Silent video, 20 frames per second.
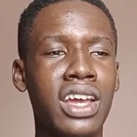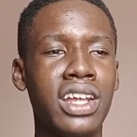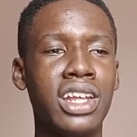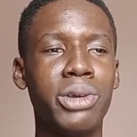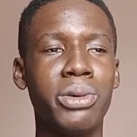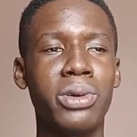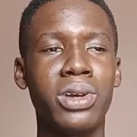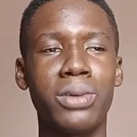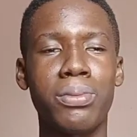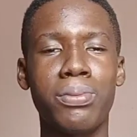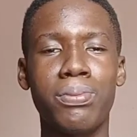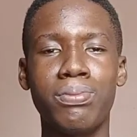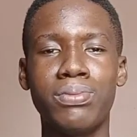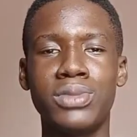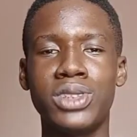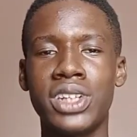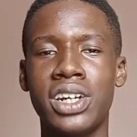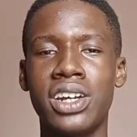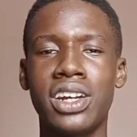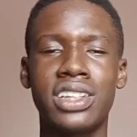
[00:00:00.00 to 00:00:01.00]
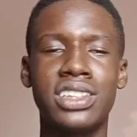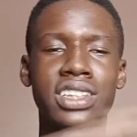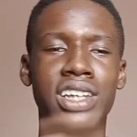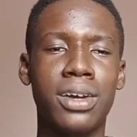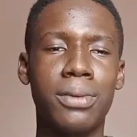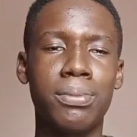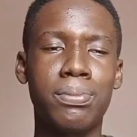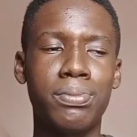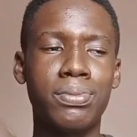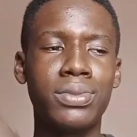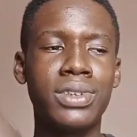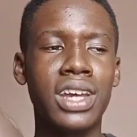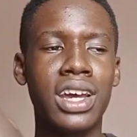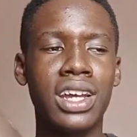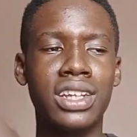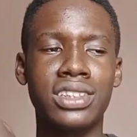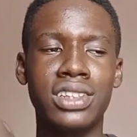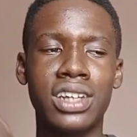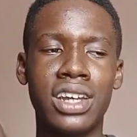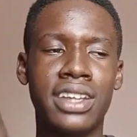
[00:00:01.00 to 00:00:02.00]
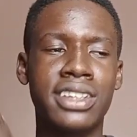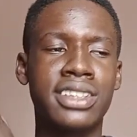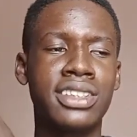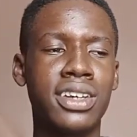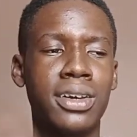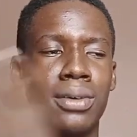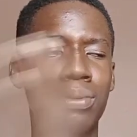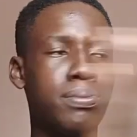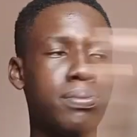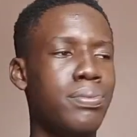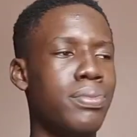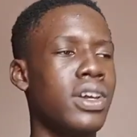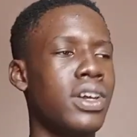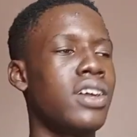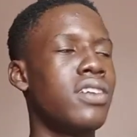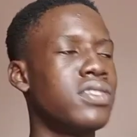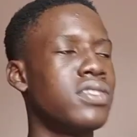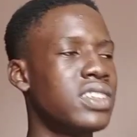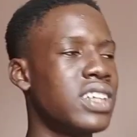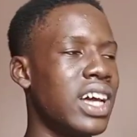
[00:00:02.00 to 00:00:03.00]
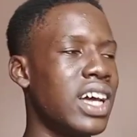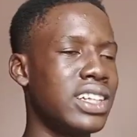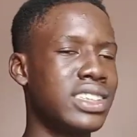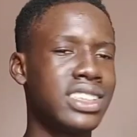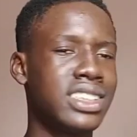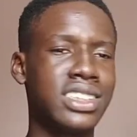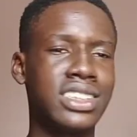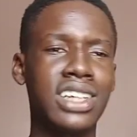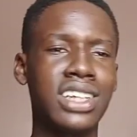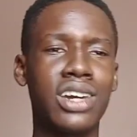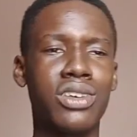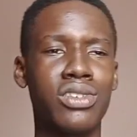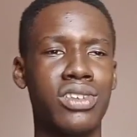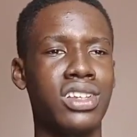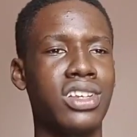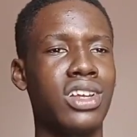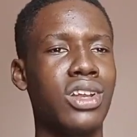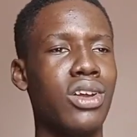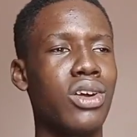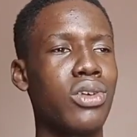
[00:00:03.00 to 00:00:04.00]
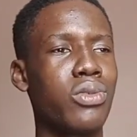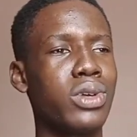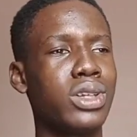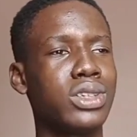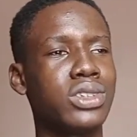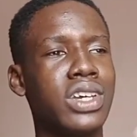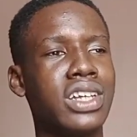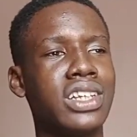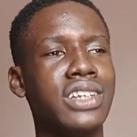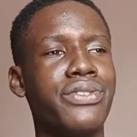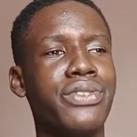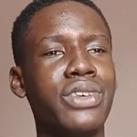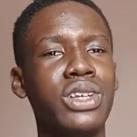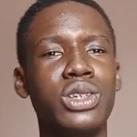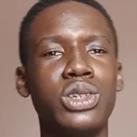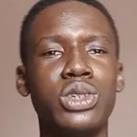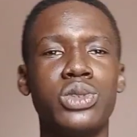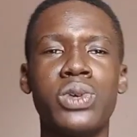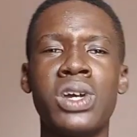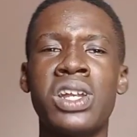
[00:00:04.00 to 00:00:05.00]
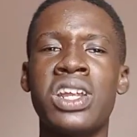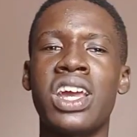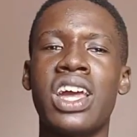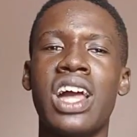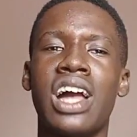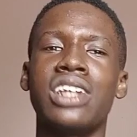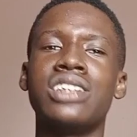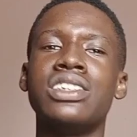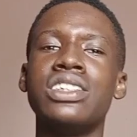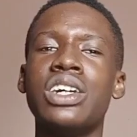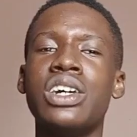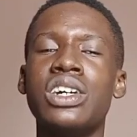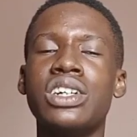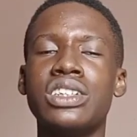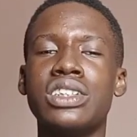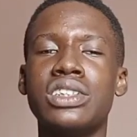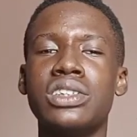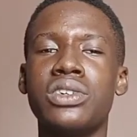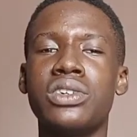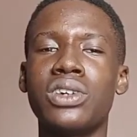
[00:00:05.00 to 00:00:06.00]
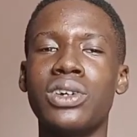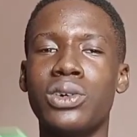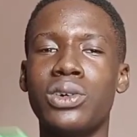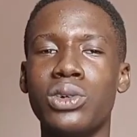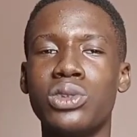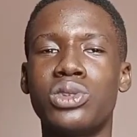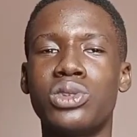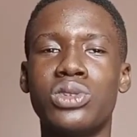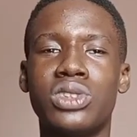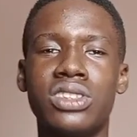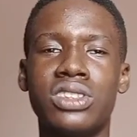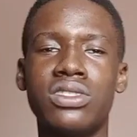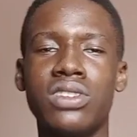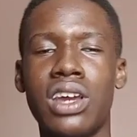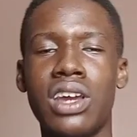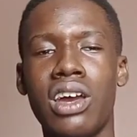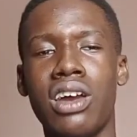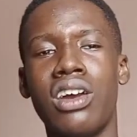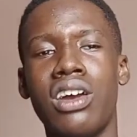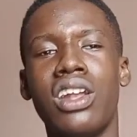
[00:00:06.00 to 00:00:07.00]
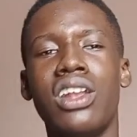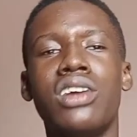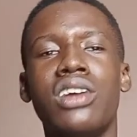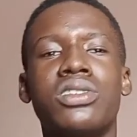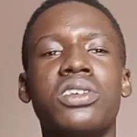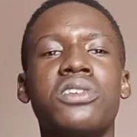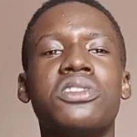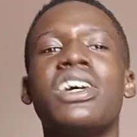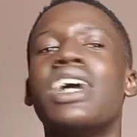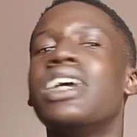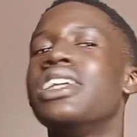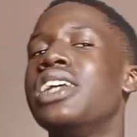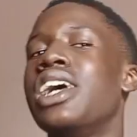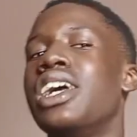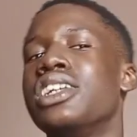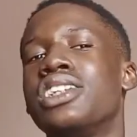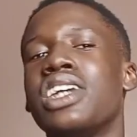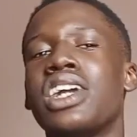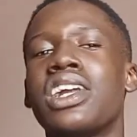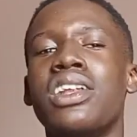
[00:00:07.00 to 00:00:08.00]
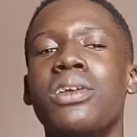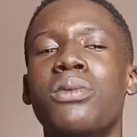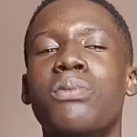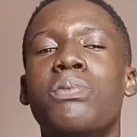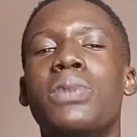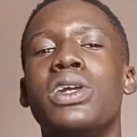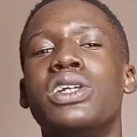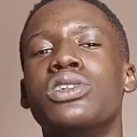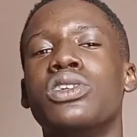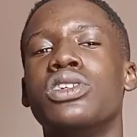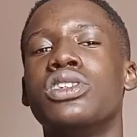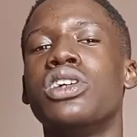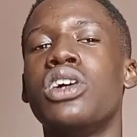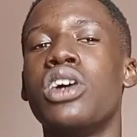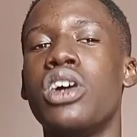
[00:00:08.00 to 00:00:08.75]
were jacks, they are jacks, they are pervs, that they are going along with videos where they can go to a lot of sites and check the pictures.